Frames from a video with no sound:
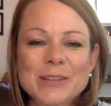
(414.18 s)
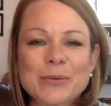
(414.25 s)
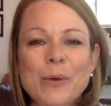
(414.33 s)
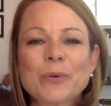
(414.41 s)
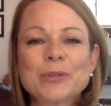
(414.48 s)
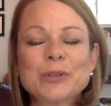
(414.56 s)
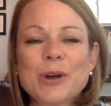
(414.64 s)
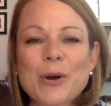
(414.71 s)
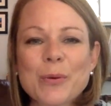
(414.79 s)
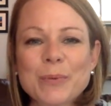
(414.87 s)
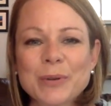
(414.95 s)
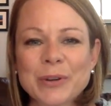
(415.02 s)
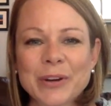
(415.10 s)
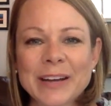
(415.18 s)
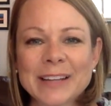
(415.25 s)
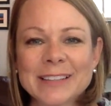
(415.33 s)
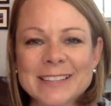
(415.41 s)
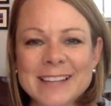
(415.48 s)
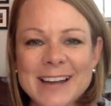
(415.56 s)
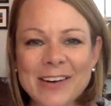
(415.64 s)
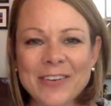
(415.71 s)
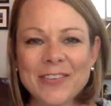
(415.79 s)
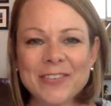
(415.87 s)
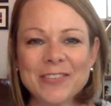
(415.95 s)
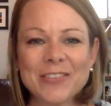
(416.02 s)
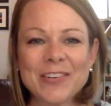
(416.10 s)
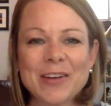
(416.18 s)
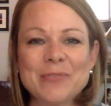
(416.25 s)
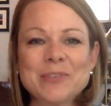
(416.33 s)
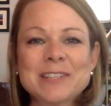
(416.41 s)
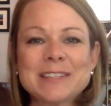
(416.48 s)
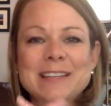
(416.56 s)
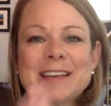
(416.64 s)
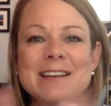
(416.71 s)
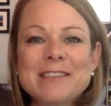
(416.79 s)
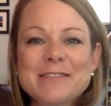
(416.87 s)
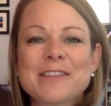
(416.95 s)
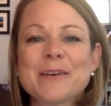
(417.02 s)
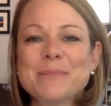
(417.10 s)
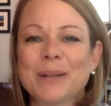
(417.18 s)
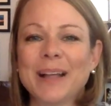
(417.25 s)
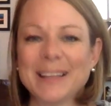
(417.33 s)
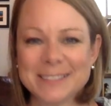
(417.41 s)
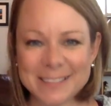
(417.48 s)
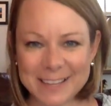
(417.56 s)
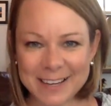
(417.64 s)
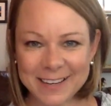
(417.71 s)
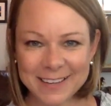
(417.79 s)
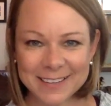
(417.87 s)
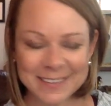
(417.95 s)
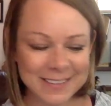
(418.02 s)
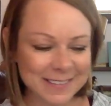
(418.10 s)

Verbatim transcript: So I want you to open your hands now and receive a blessing.